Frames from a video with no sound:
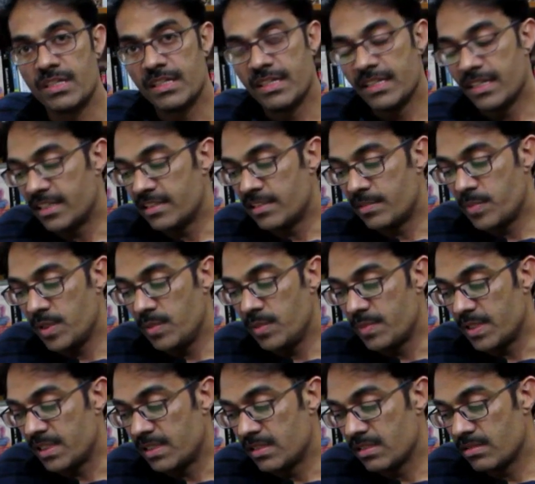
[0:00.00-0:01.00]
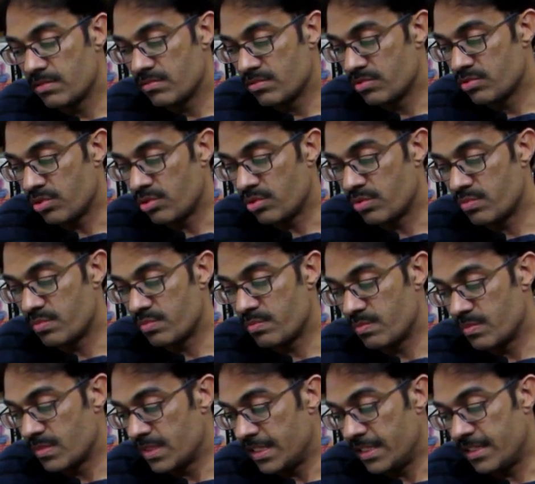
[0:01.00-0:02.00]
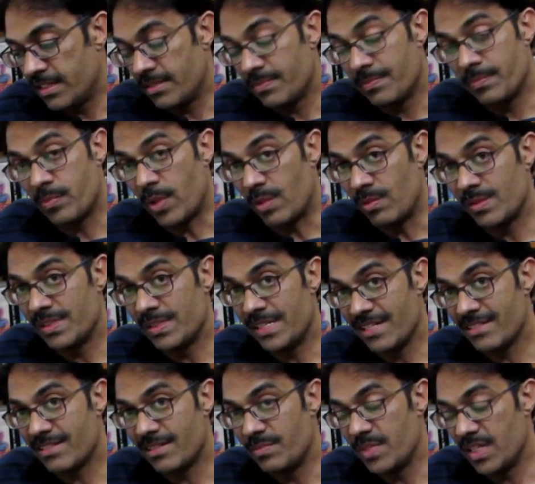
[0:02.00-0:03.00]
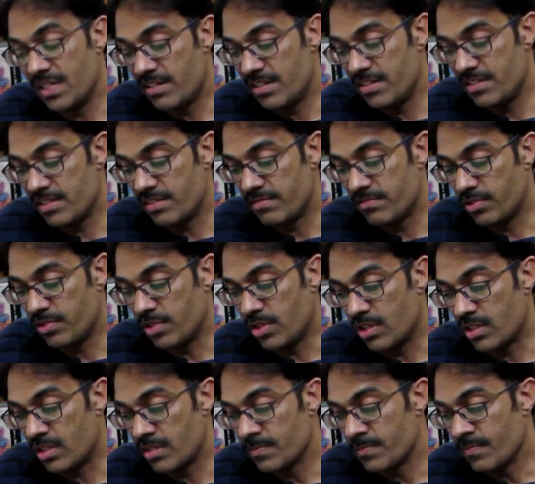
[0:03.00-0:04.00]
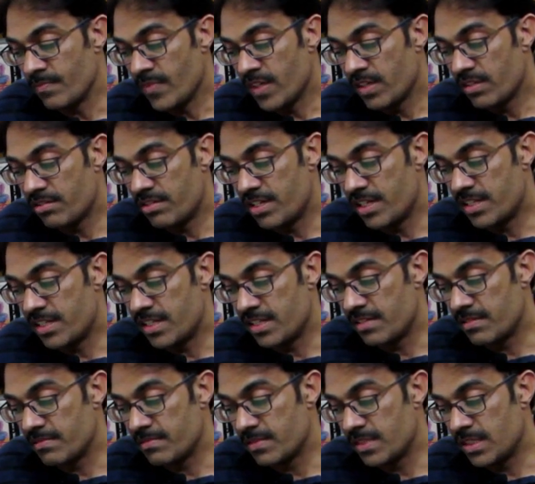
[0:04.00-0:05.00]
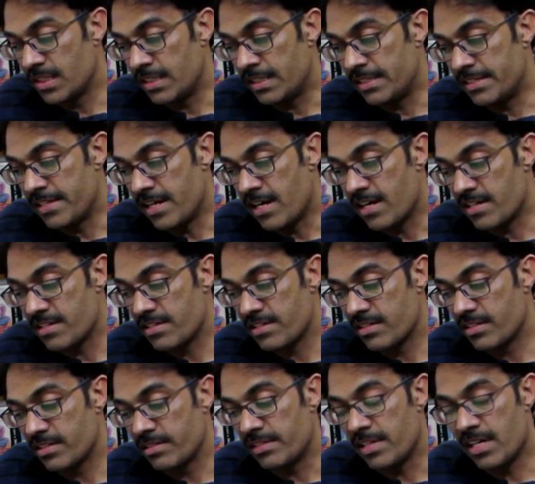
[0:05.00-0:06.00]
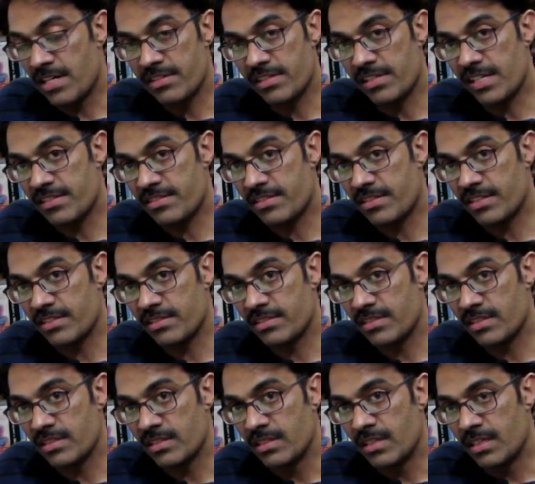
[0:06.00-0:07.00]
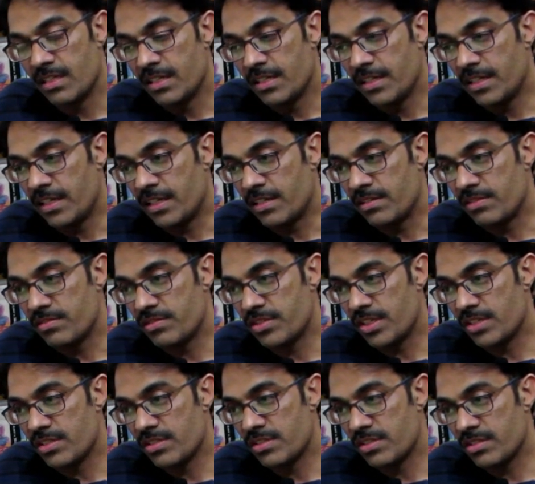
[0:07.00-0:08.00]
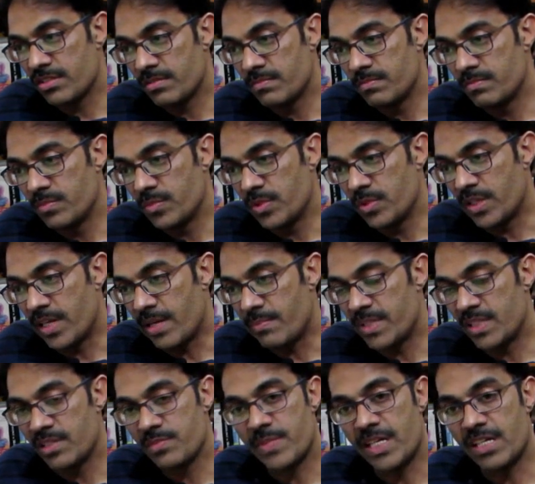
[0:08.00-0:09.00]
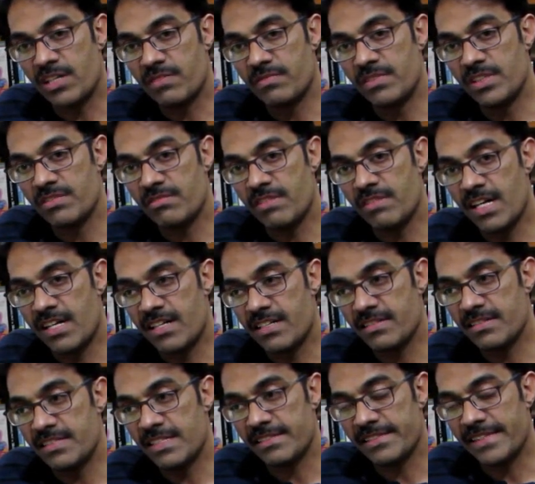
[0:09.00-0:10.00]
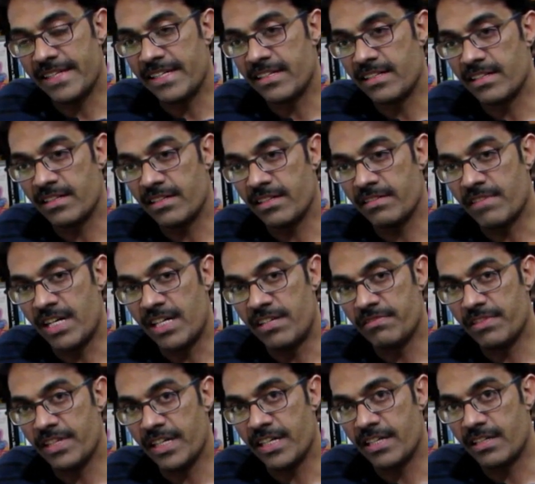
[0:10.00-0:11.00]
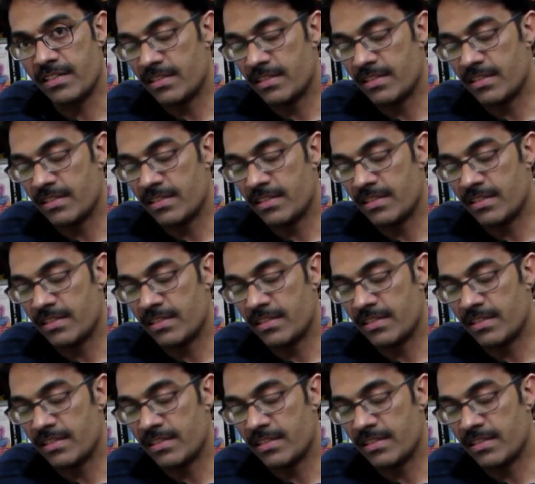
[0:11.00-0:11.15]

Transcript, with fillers: other people so uh, probably that's the main reason for creating uh, large uh, large clusters and such uh, rapid spread of this virus just like a wildfire.